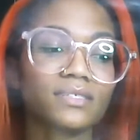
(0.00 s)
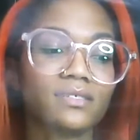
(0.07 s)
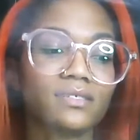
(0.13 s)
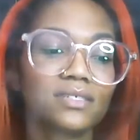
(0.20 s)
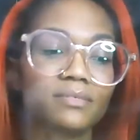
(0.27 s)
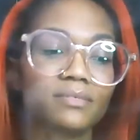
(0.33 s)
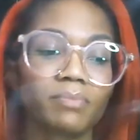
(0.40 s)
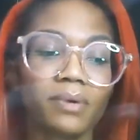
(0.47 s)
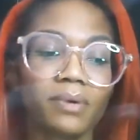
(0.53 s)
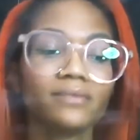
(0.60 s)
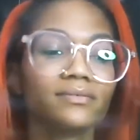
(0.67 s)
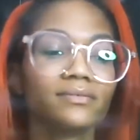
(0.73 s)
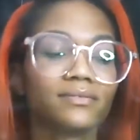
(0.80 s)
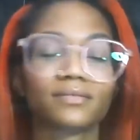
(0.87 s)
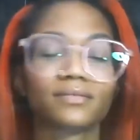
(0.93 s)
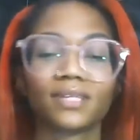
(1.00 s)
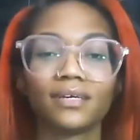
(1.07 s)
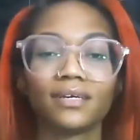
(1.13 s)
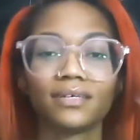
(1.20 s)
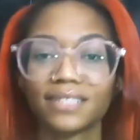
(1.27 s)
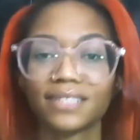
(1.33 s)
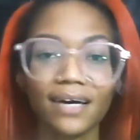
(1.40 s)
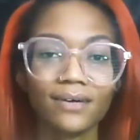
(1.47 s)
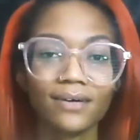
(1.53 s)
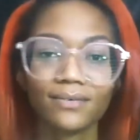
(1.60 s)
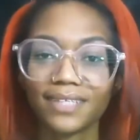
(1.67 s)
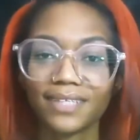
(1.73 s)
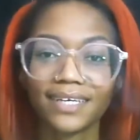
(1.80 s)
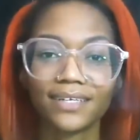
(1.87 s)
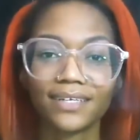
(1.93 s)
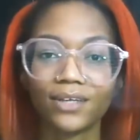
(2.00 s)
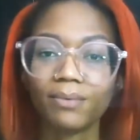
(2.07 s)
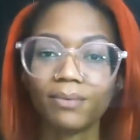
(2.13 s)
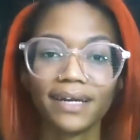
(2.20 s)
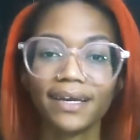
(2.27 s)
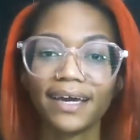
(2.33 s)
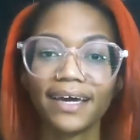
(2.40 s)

spurting things out that nobody